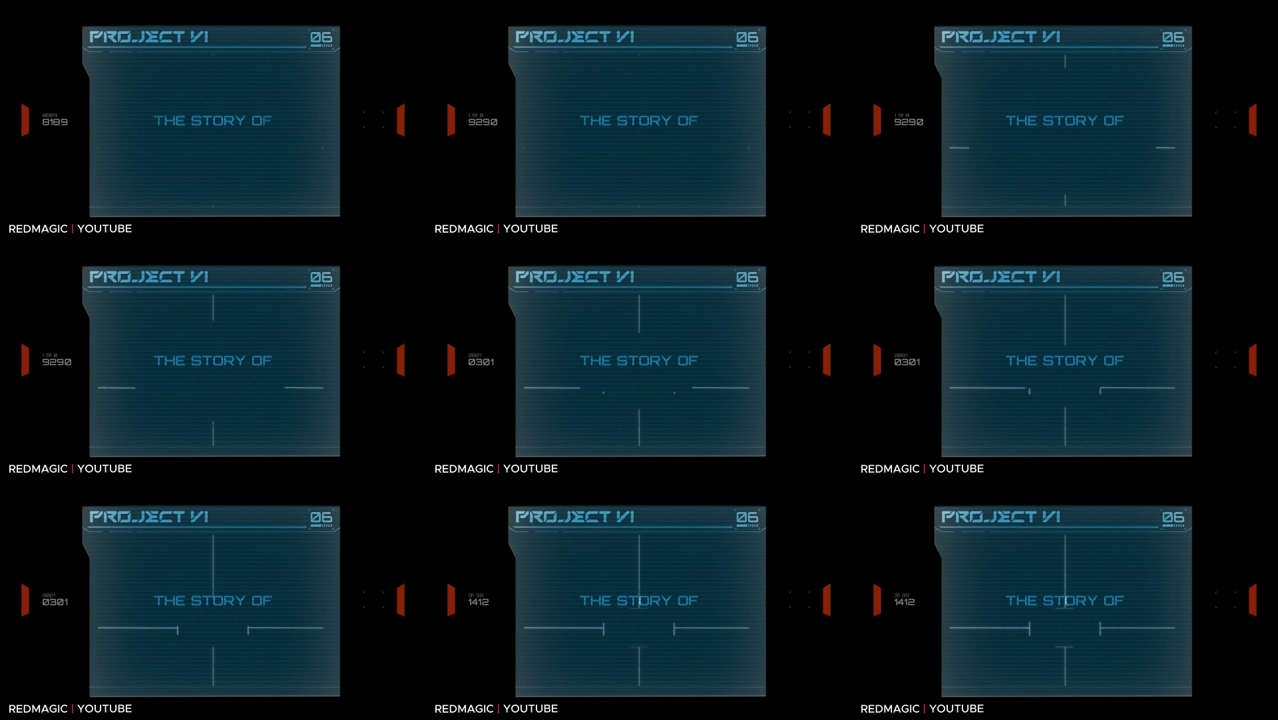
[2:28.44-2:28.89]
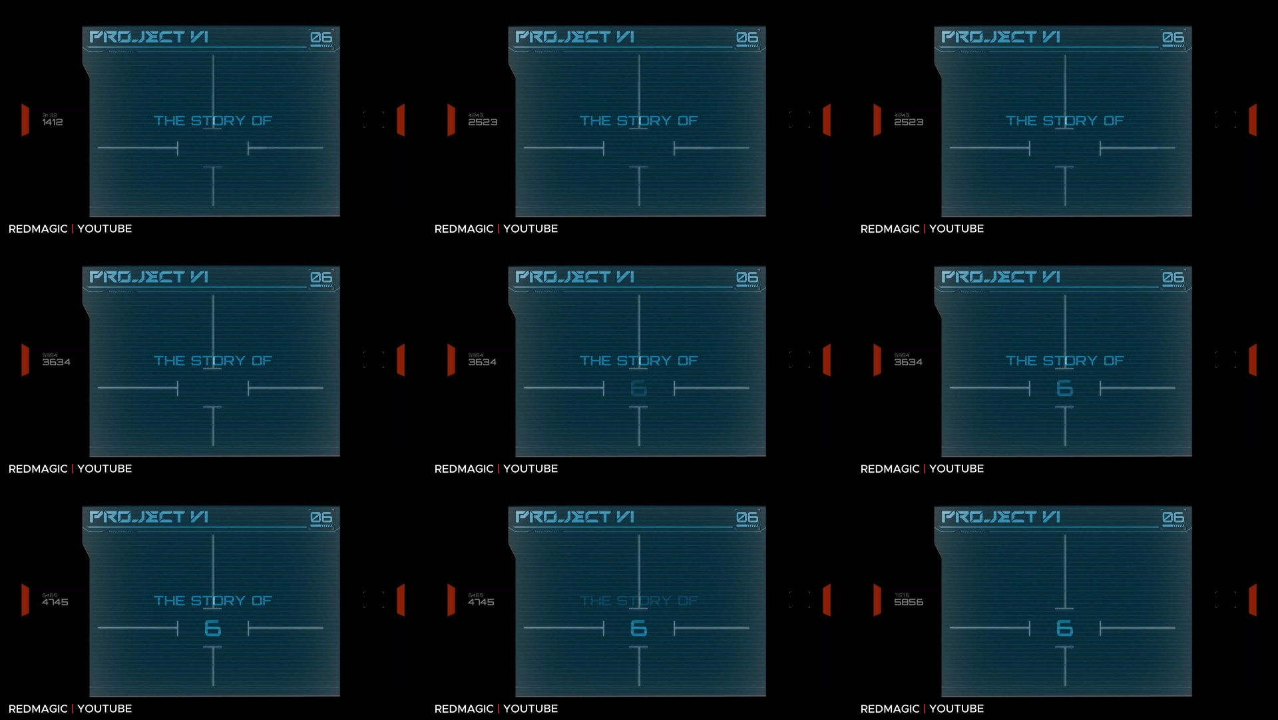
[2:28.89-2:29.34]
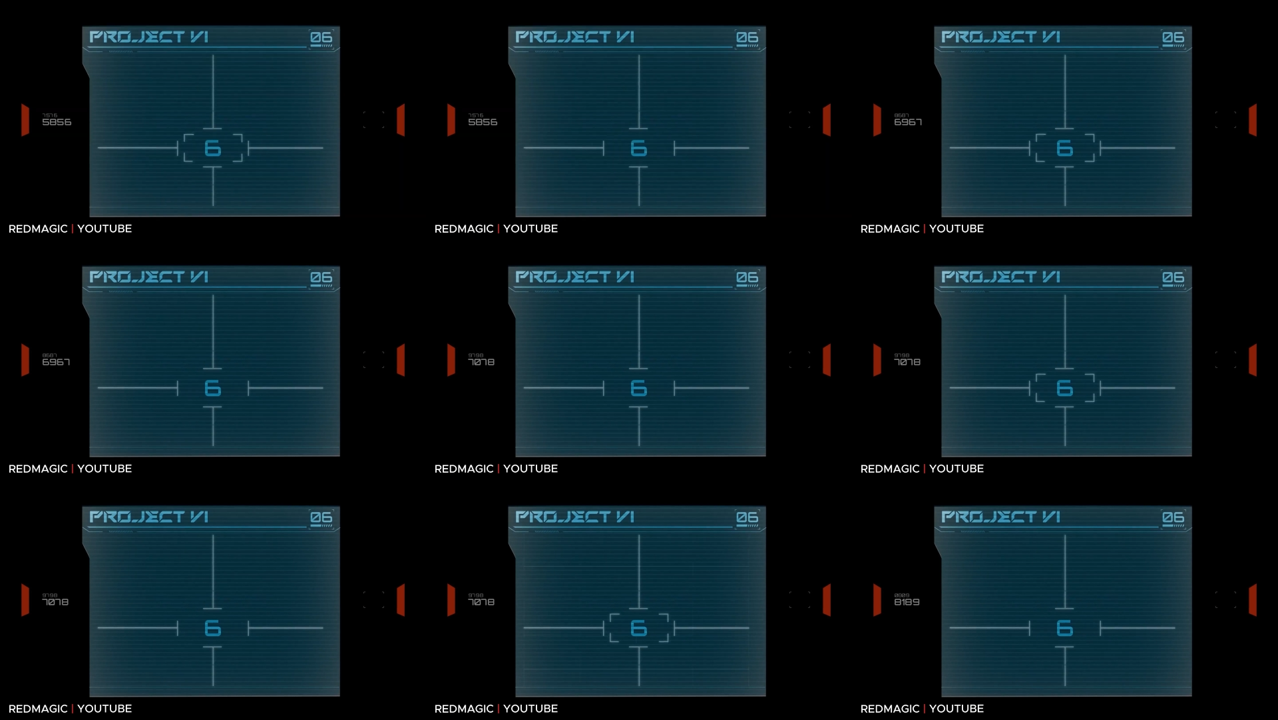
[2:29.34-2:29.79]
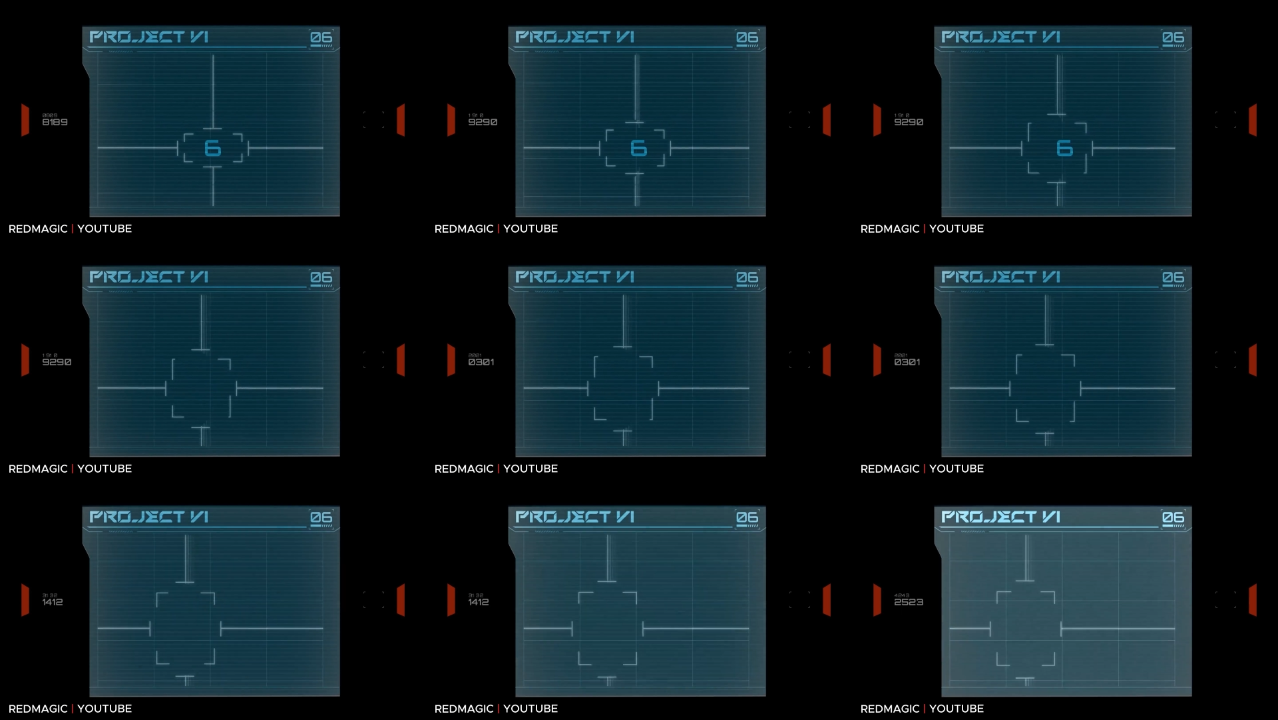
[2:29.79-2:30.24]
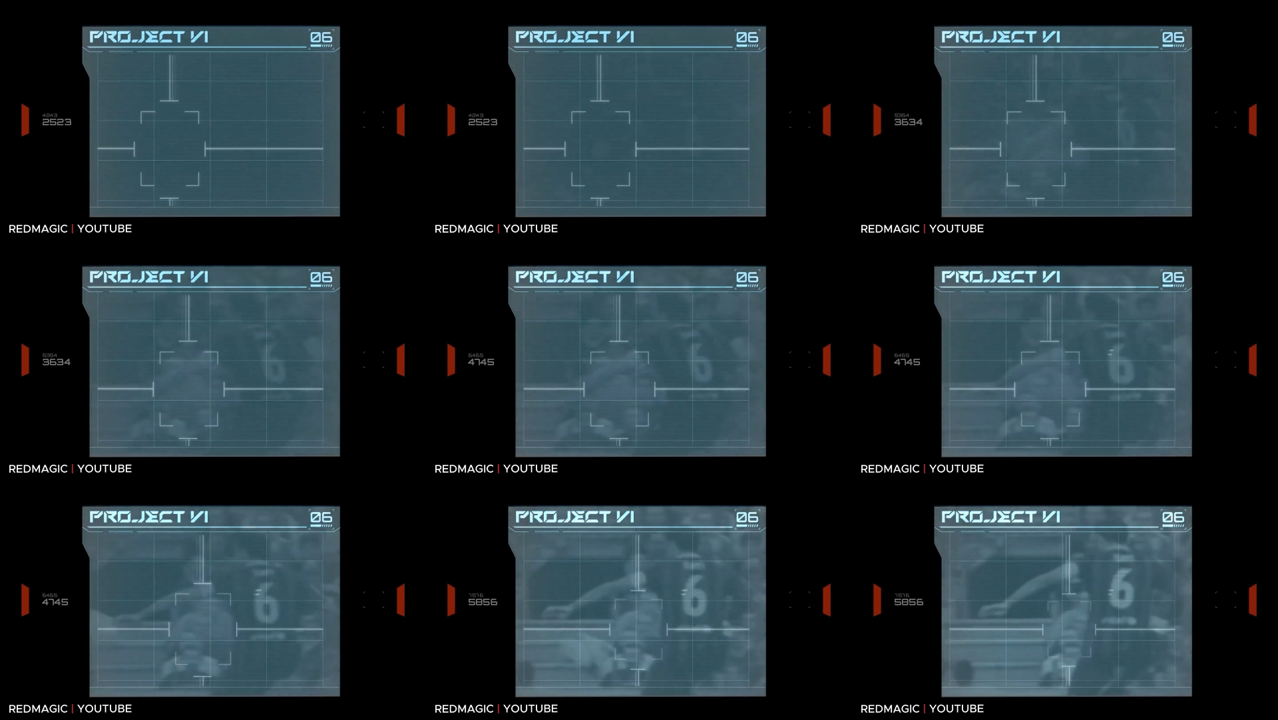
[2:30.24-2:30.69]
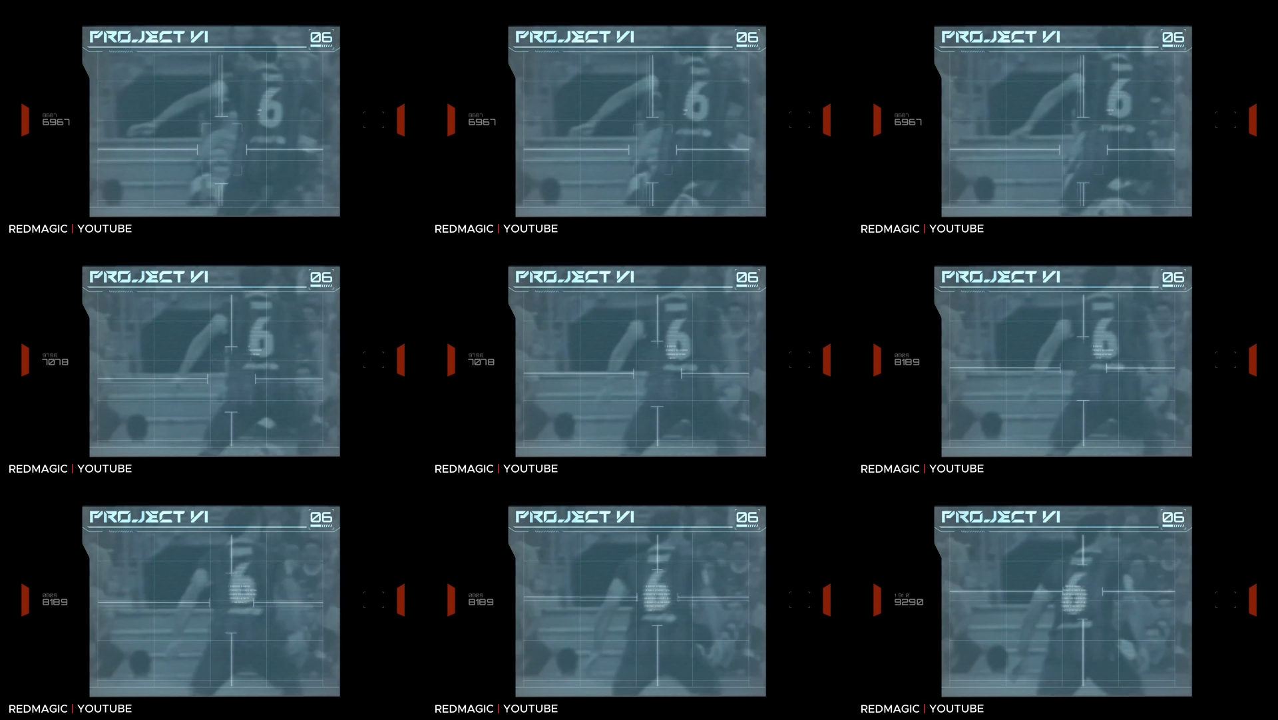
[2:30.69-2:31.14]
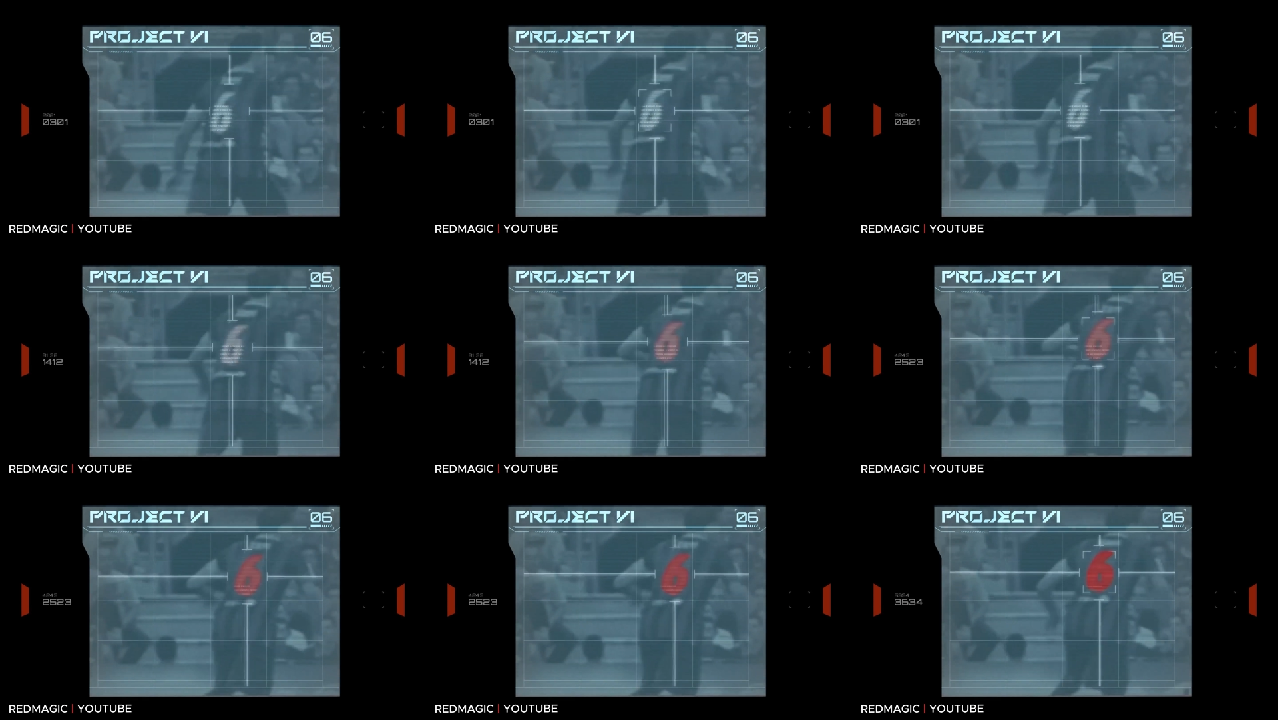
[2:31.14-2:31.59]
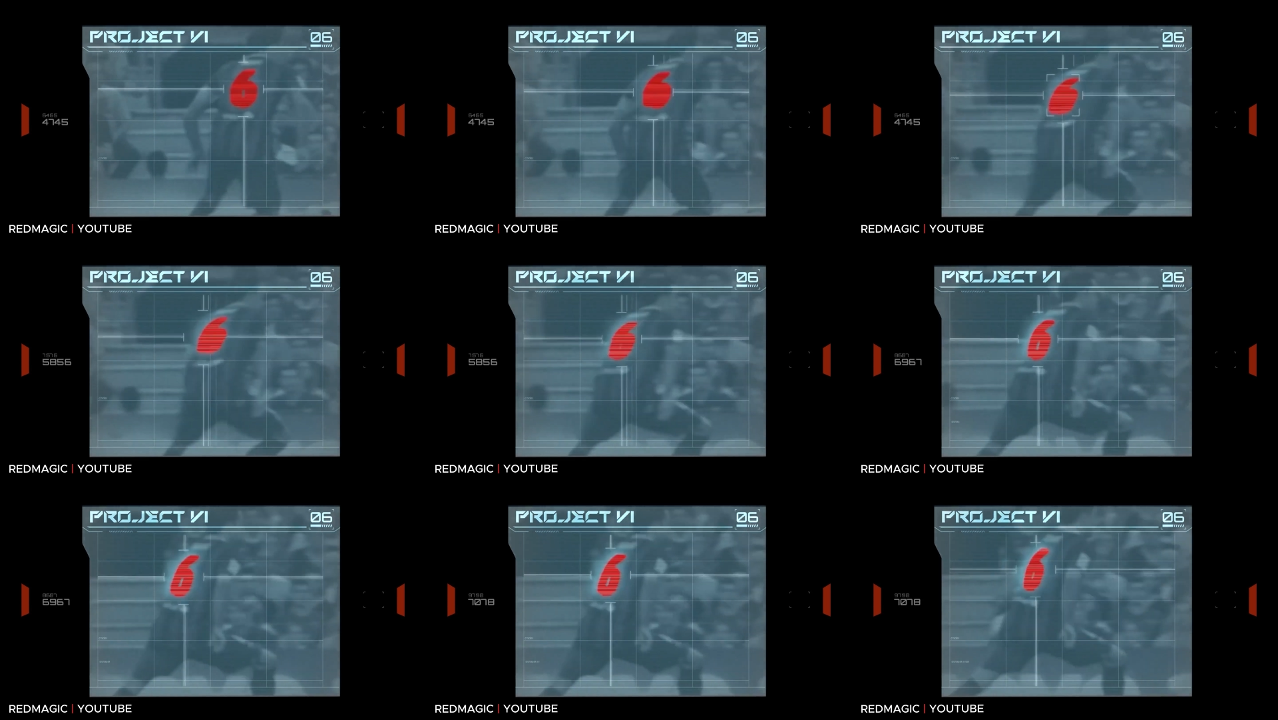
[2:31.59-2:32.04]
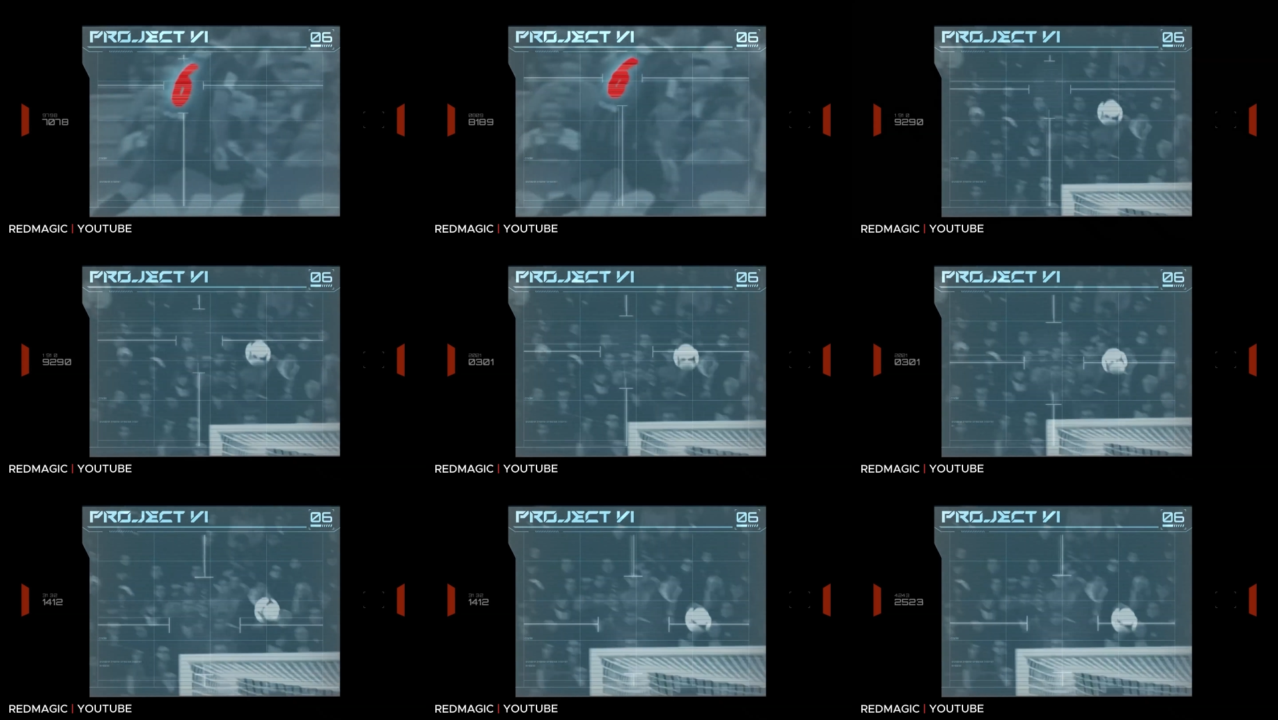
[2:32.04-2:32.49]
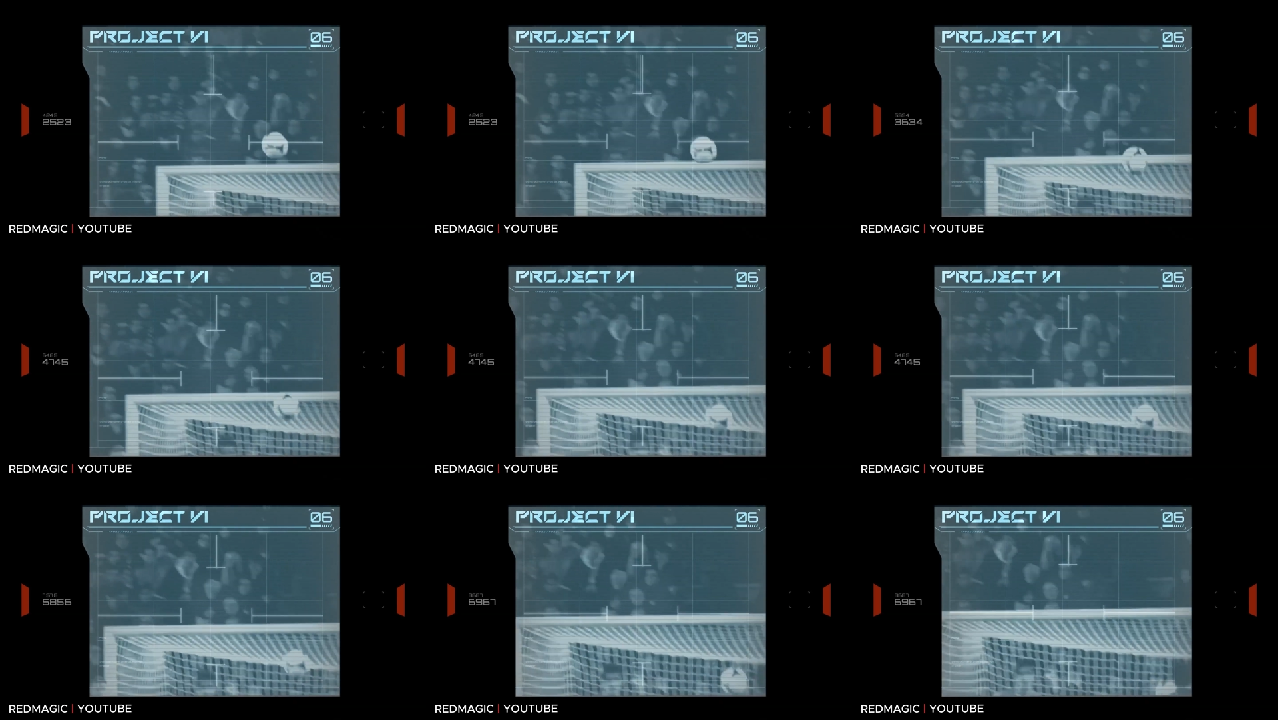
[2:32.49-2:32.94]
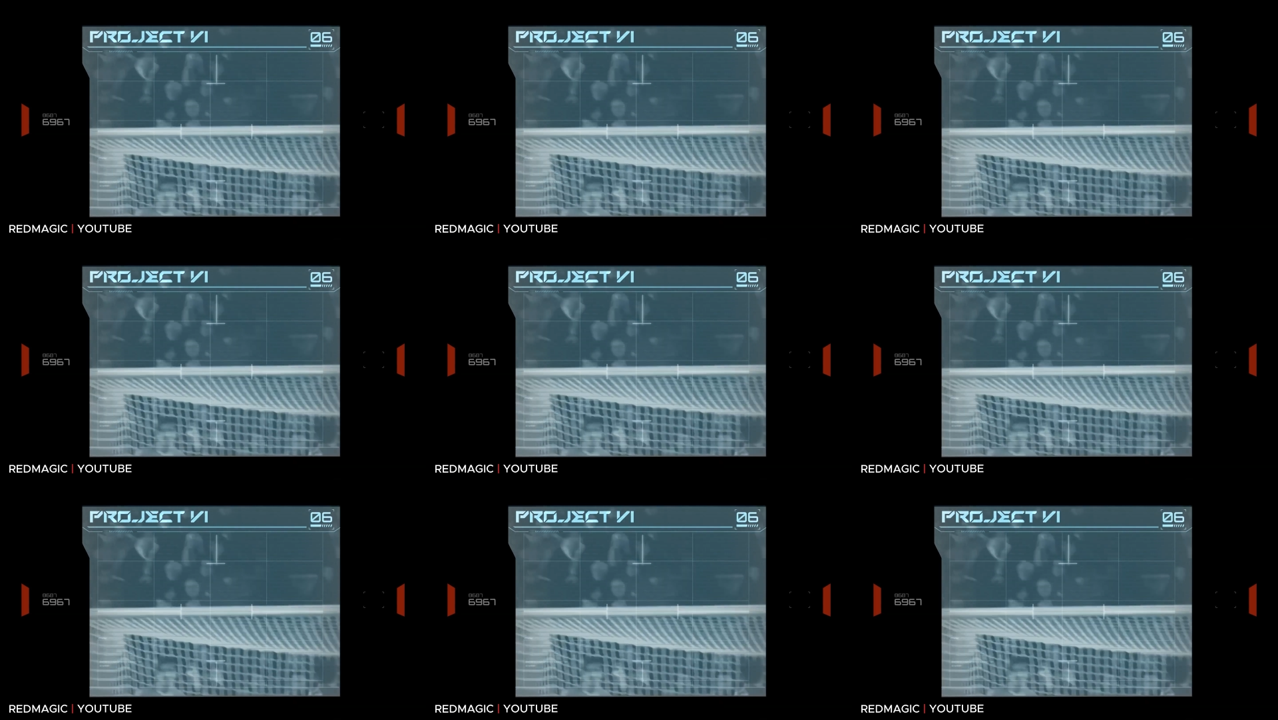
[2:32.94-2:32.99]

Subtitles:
[unreadable: no face in view]